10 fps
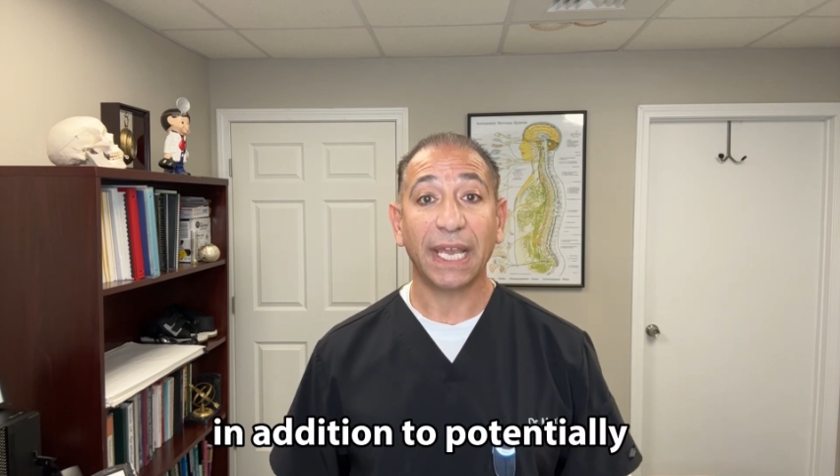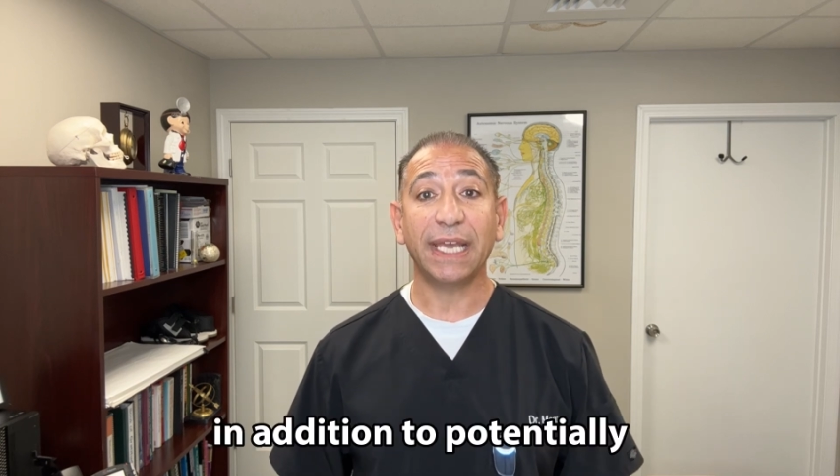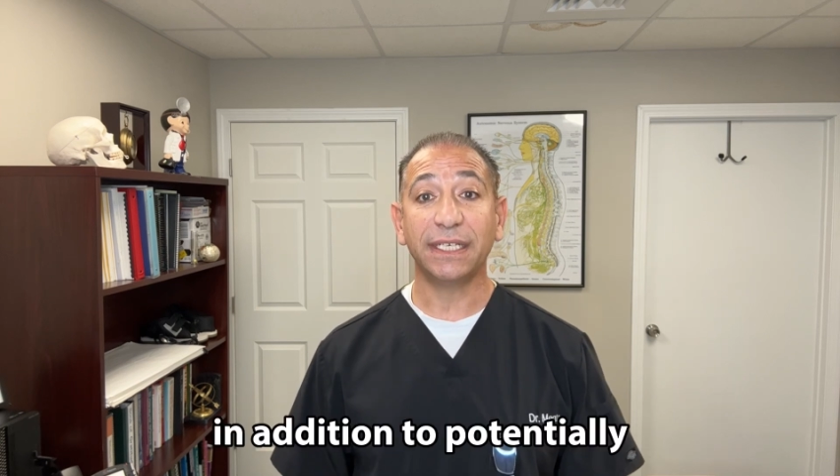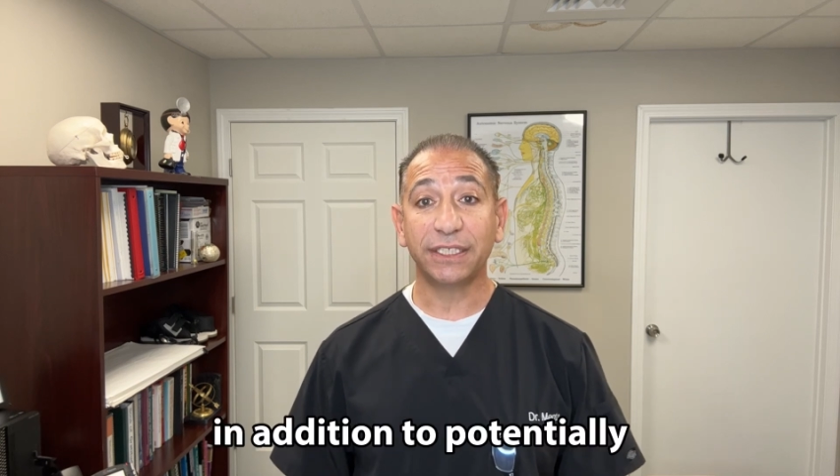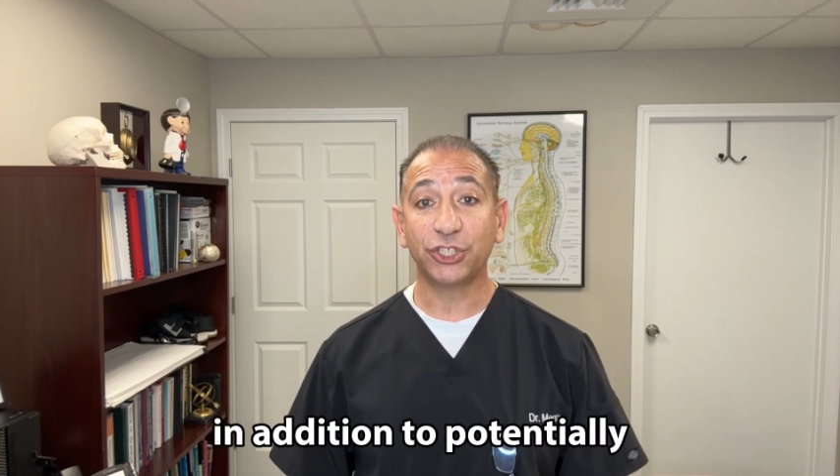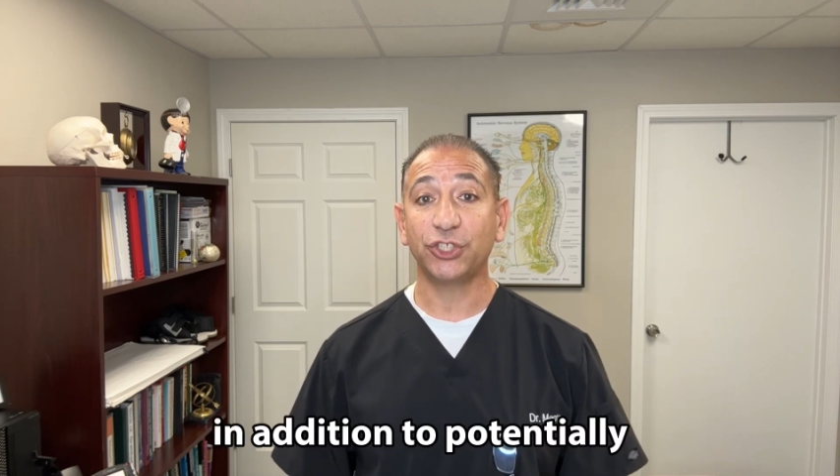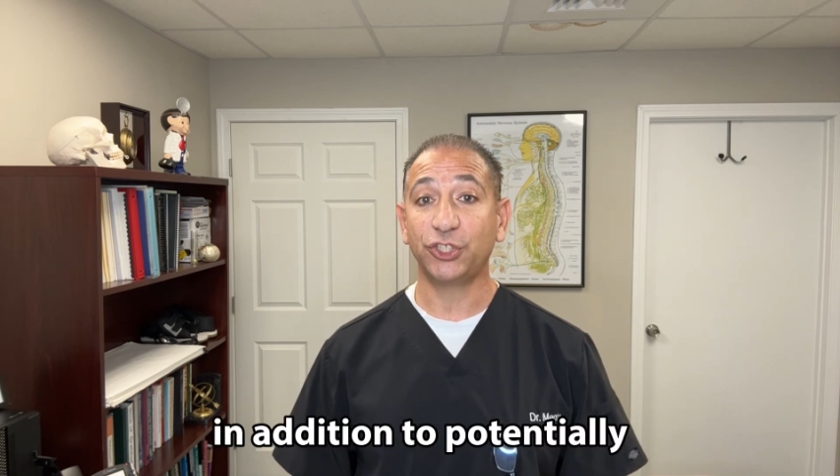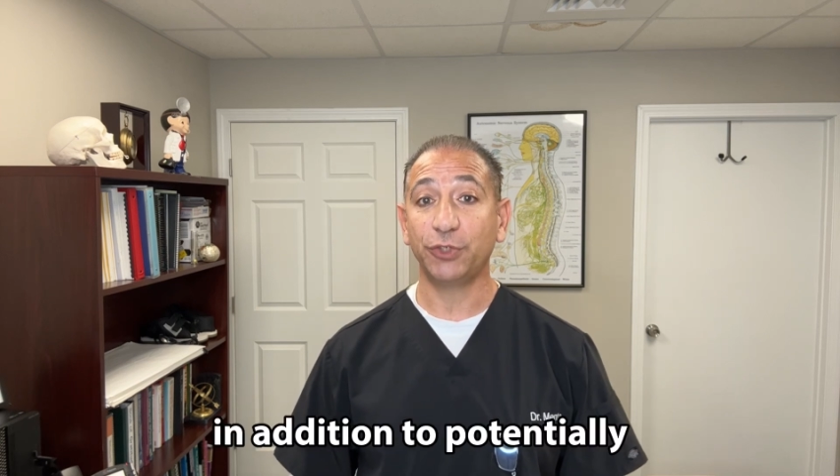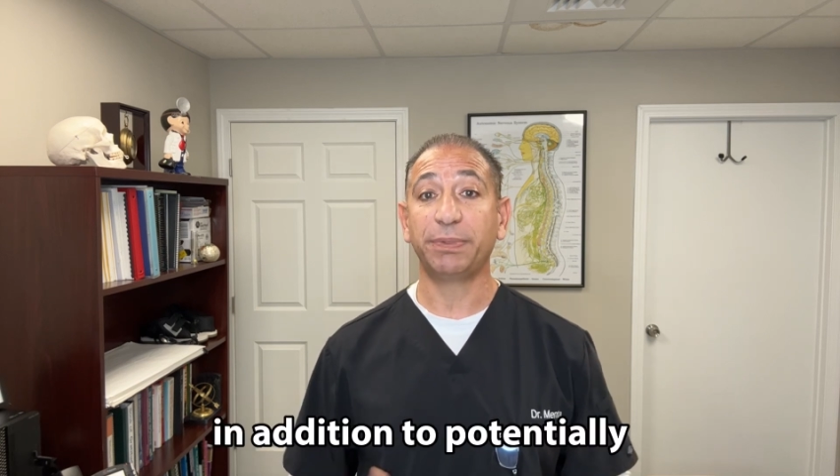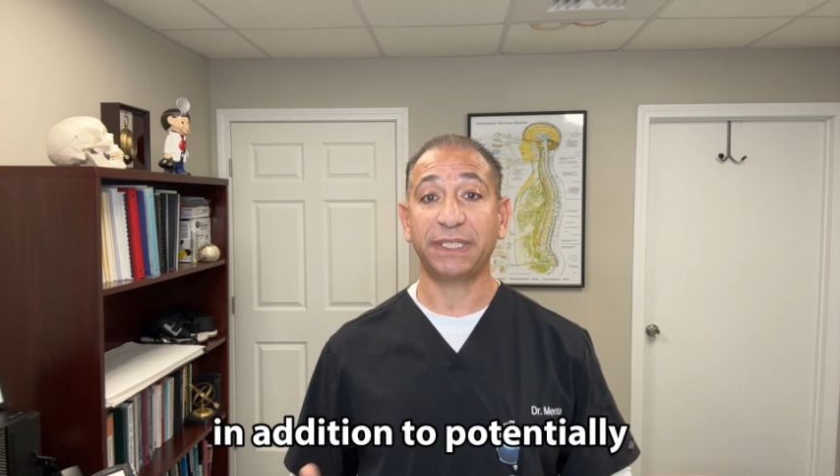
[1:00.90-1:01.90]
in addition
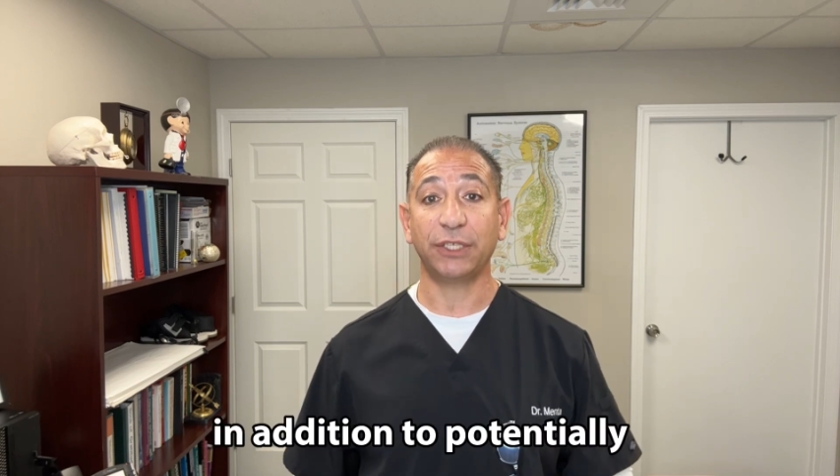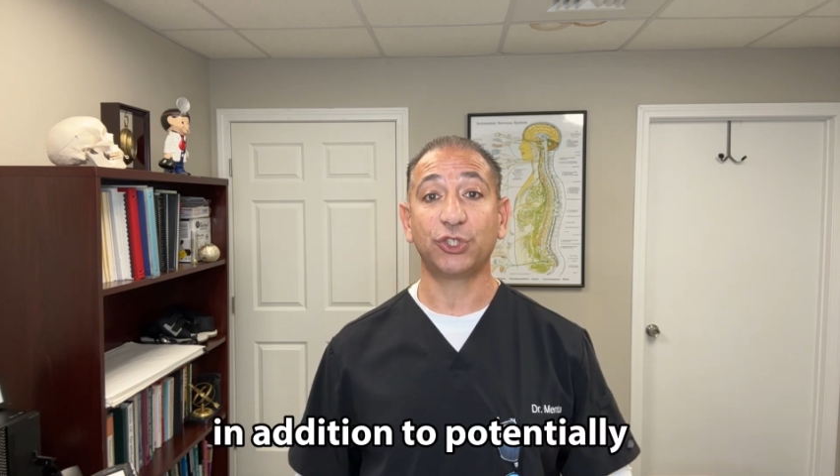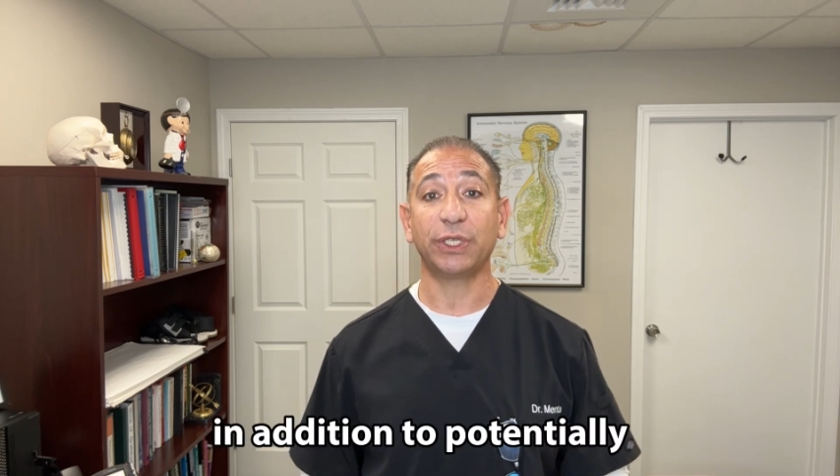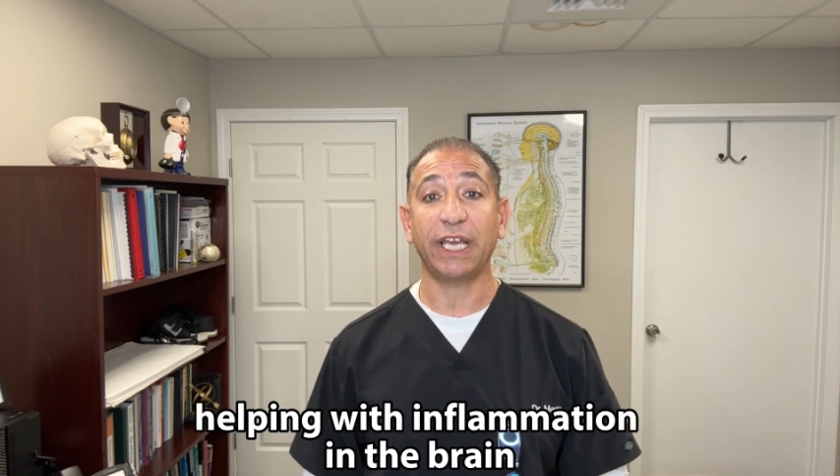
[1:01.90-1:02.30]
to potentially